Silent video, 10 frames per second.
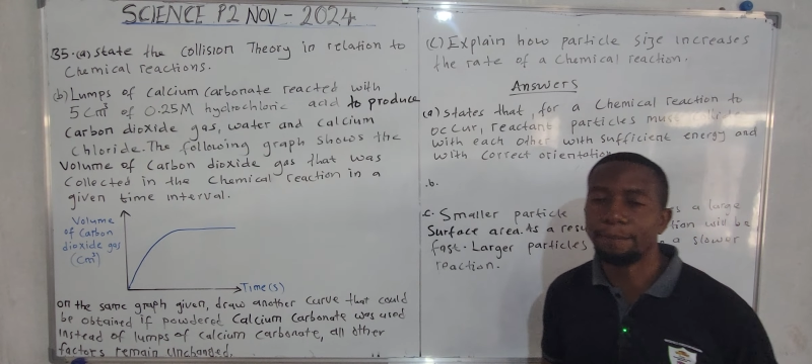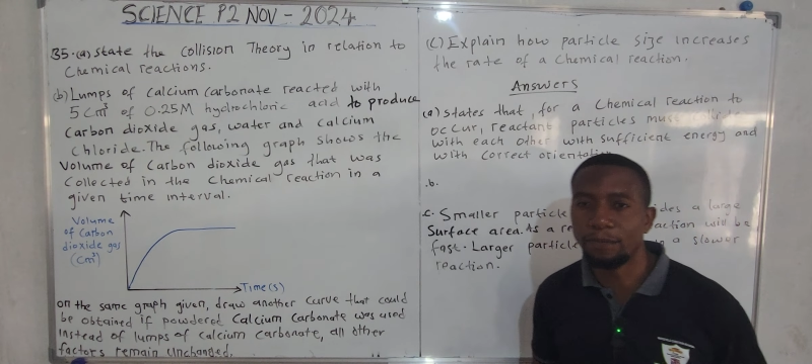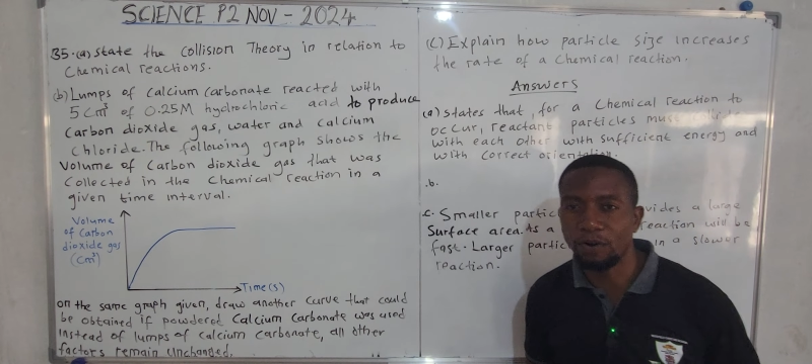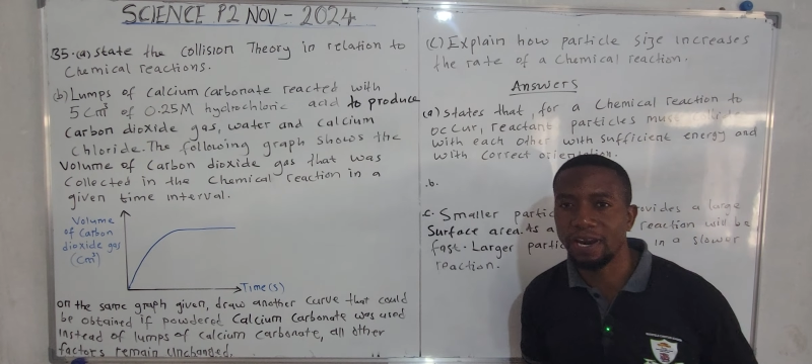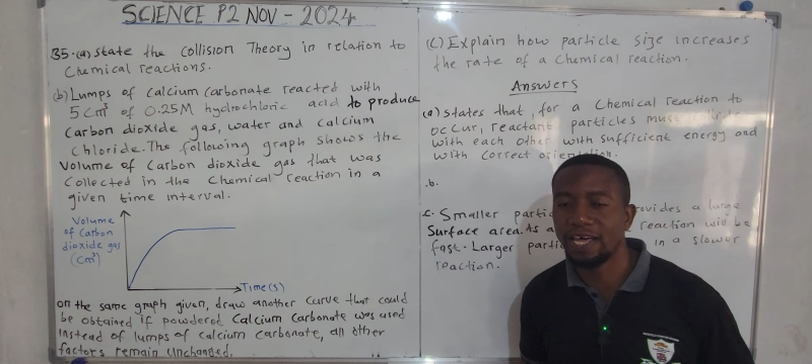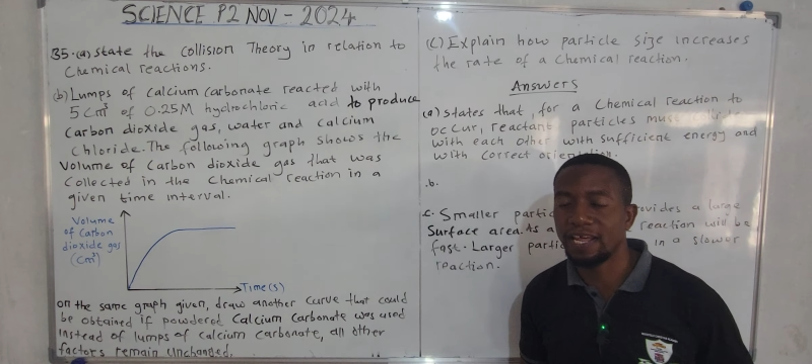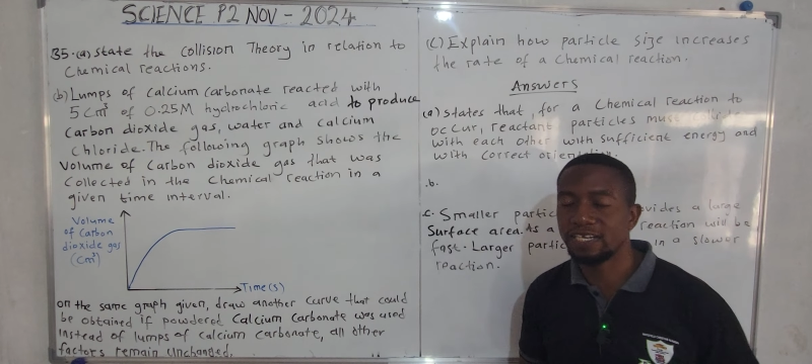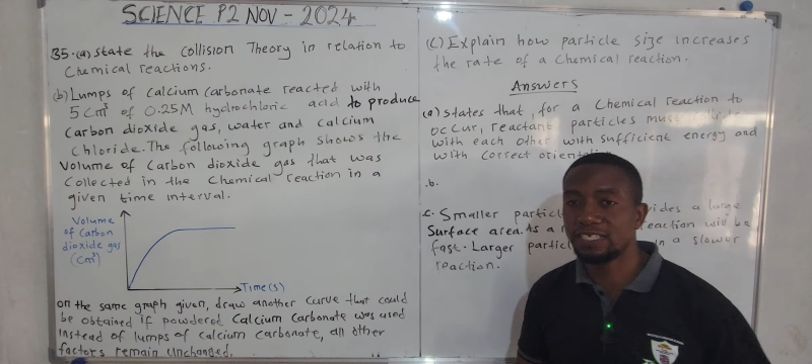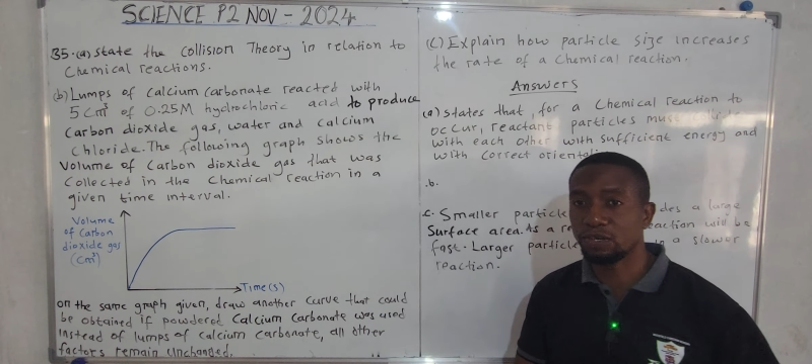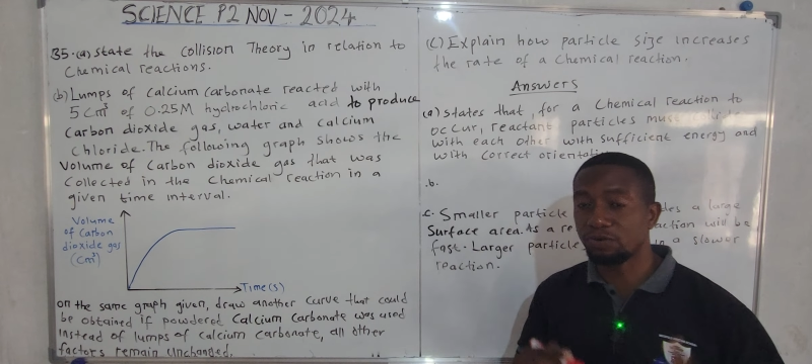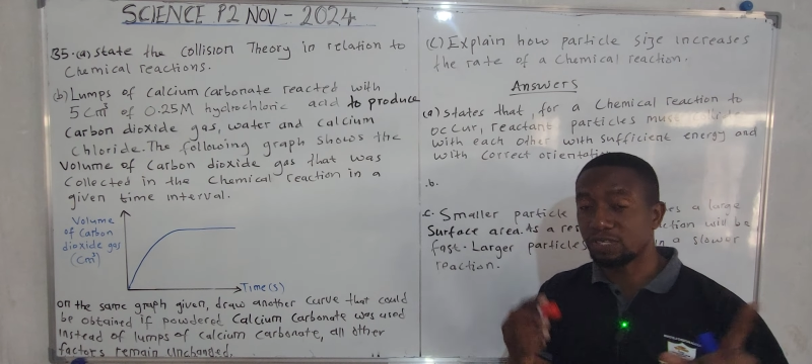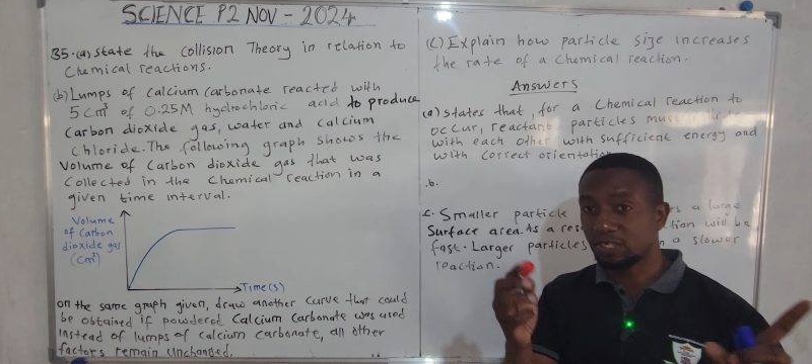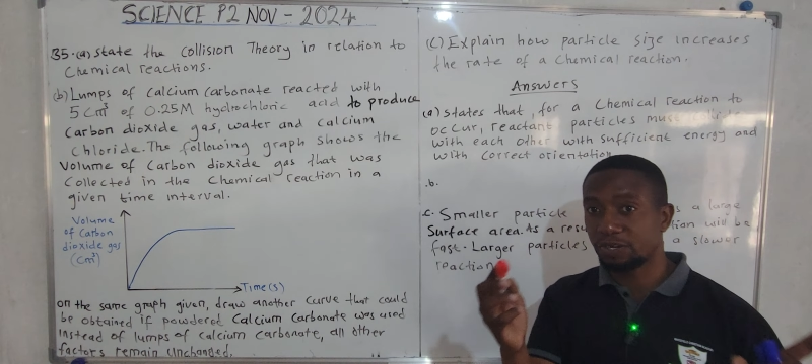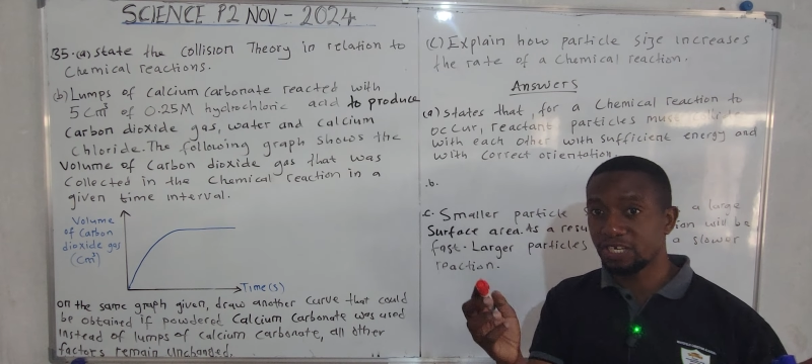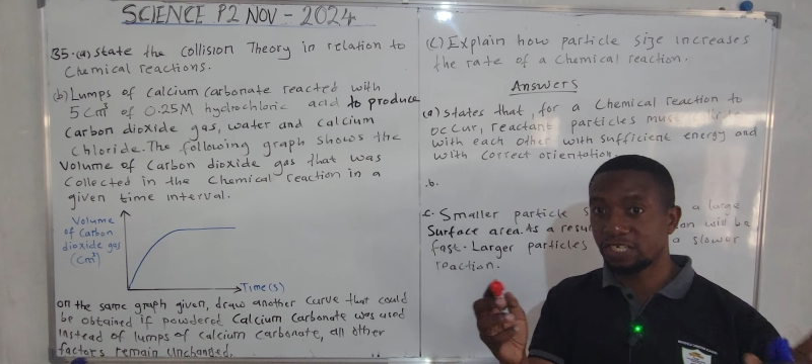molar, that is the
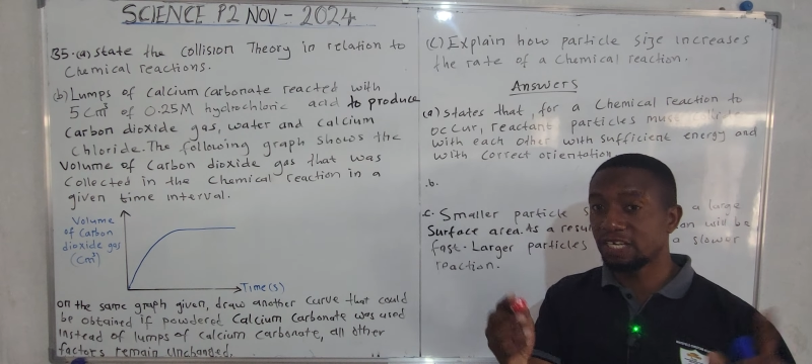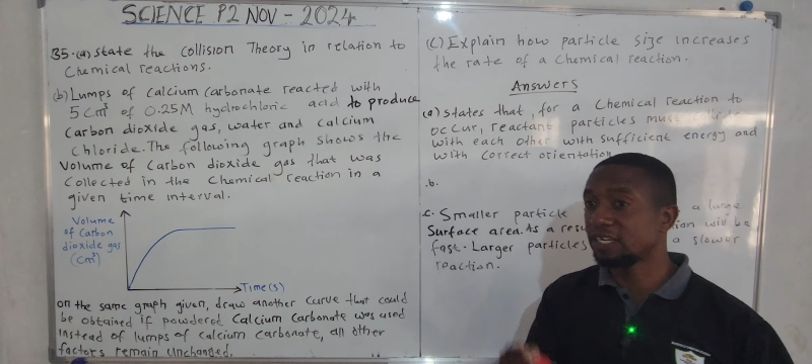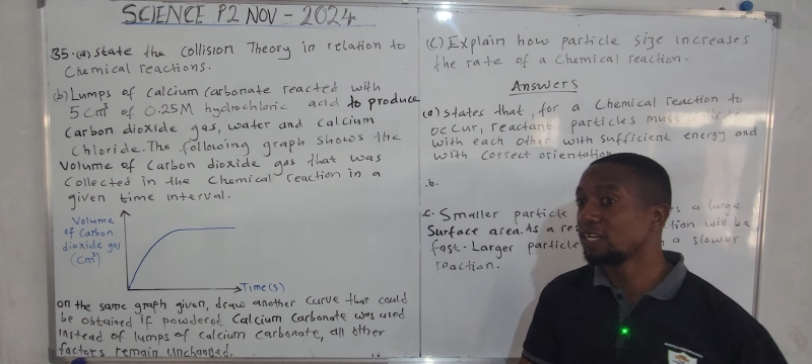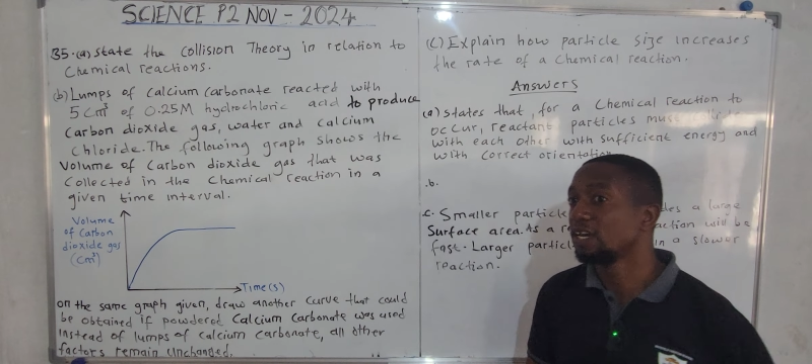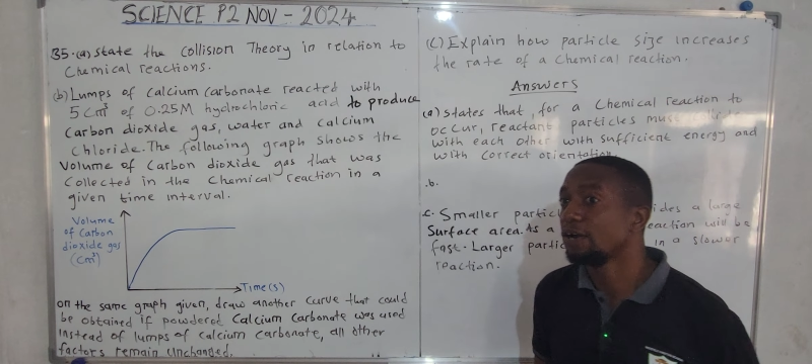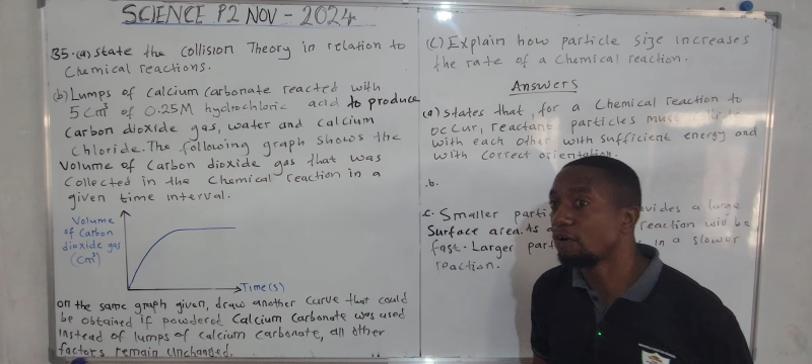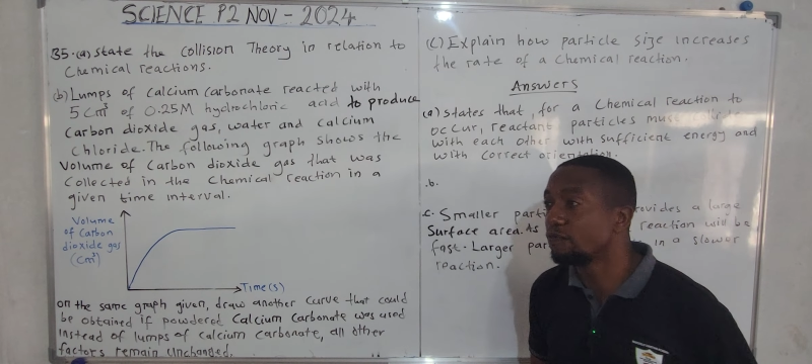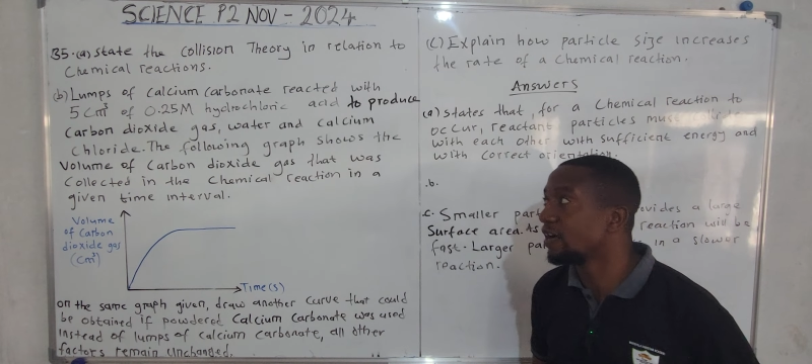concentration of